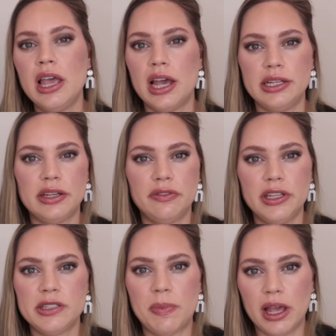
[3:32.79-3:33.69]
I
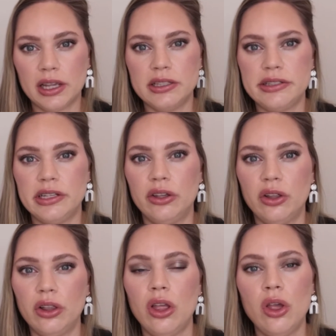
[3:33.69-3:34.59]
definitely spot
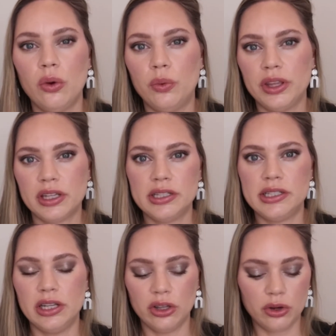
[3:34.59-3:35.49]
conceal with
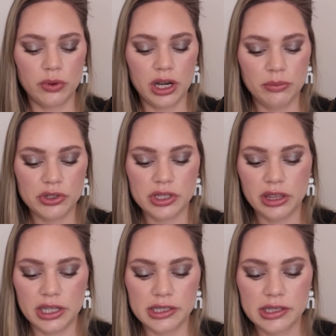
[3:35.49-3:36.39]
concealer when I'm using
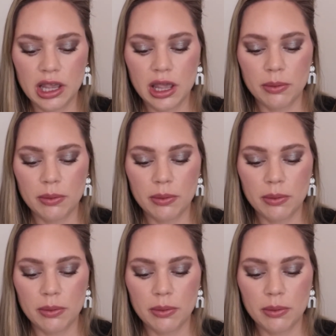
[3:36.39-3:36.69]
this,